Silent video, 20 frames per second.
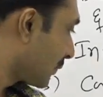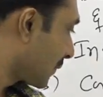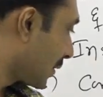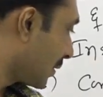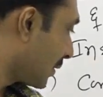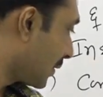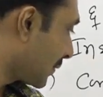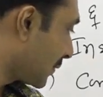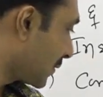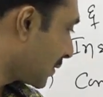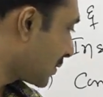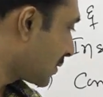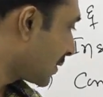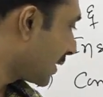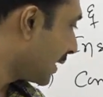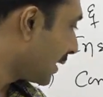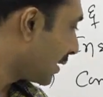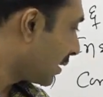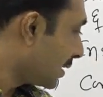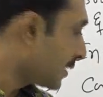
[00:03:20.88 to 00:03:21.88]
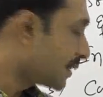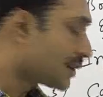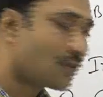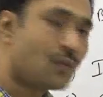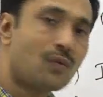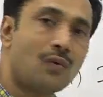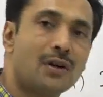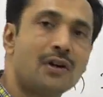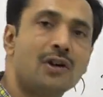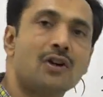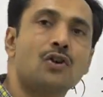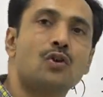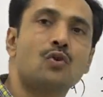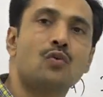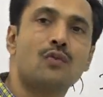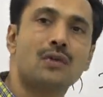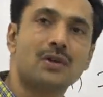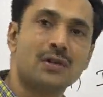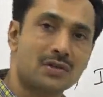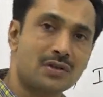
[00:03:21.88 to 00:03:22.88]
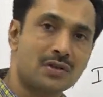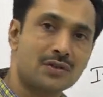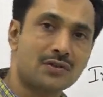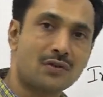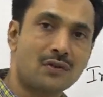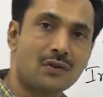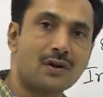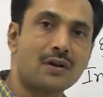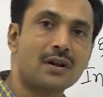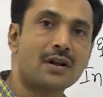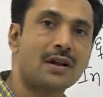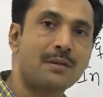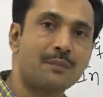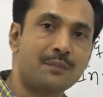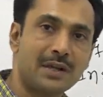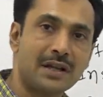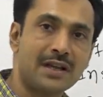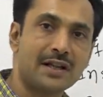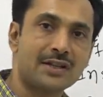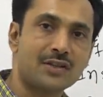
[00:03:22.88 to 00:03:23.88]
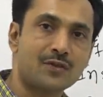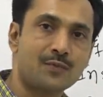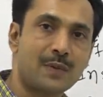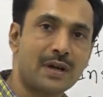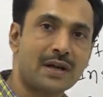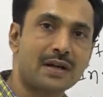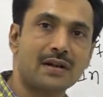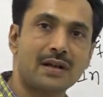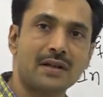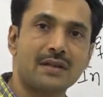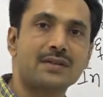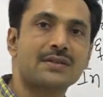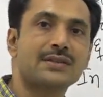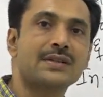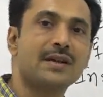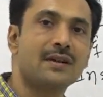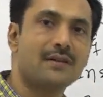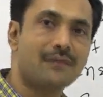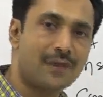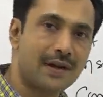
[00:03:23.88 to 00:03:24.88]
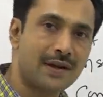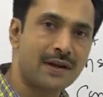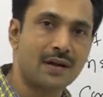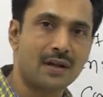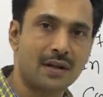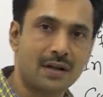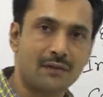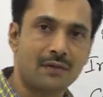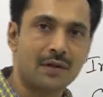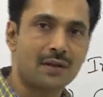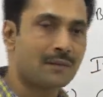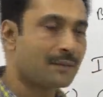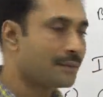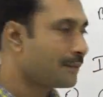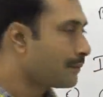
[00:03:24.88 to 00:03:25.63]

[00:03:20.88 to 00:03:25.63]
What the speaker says: consist at least of 1 or 2 questions on a drafting aspect at the CA final level.